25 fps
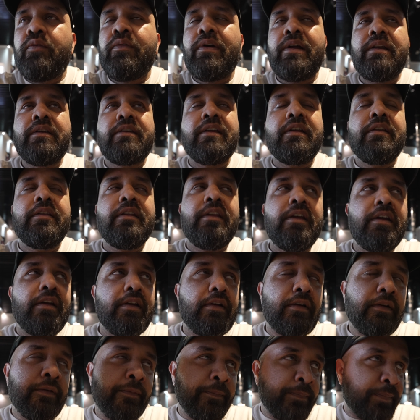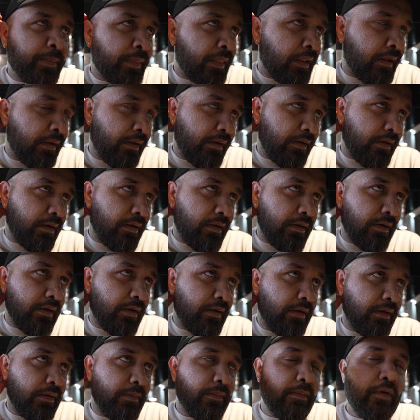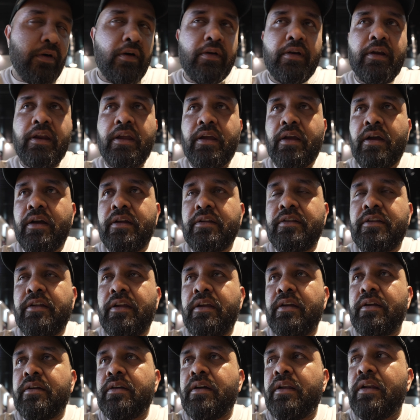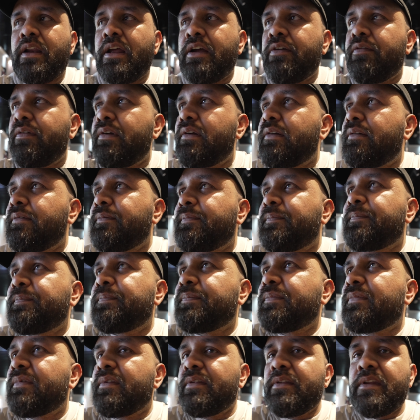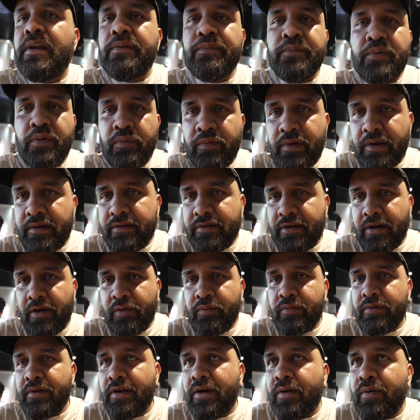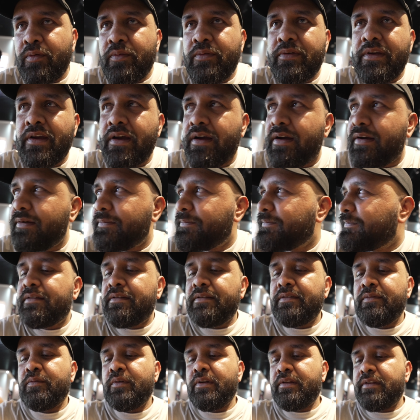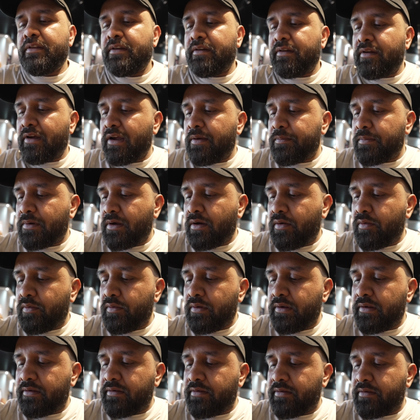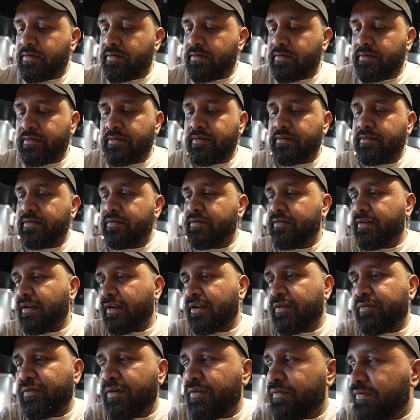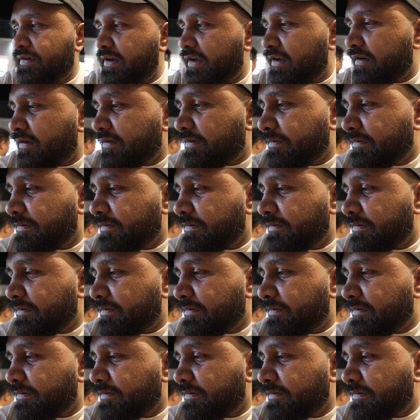went in there morning, I think 11. Then we went out now. Yeah, what's the time now? It's 6:15.